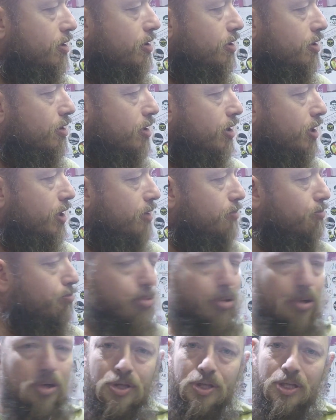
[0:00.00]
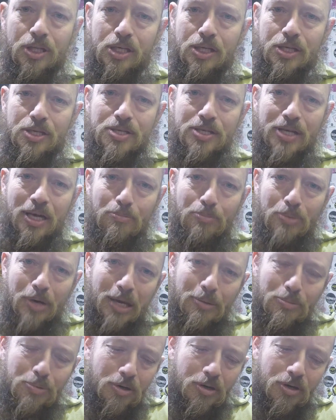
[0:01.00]
like putting the
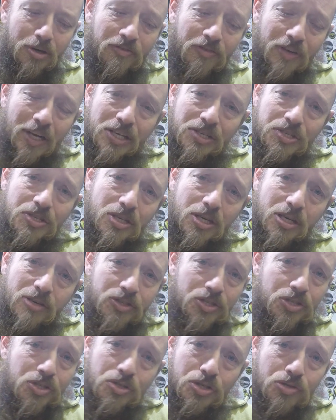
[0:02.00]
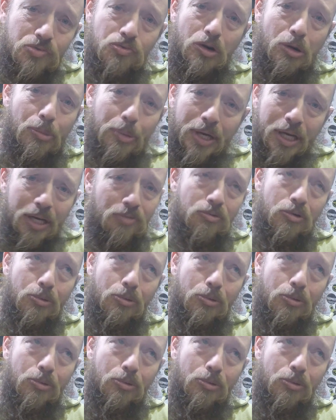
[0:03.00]
sandpaper on a flat surface and just rubbing it.